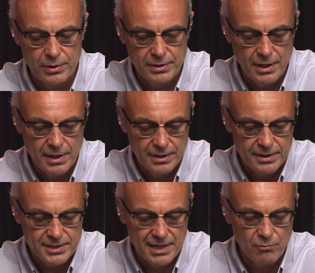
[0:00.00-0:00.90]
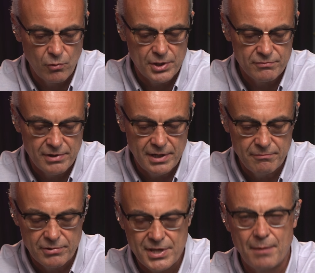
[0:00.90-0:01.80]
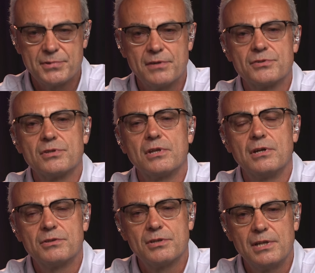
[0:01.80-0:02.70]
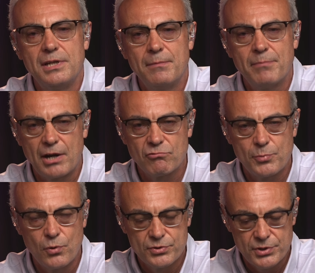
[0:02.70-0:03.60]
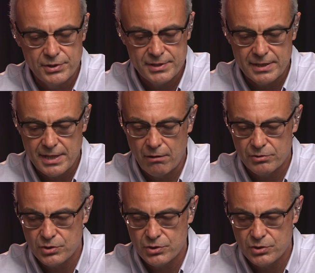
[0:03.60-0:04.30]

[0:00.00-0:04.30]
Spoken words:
and the team are always really receptive to the impact reports that you send out.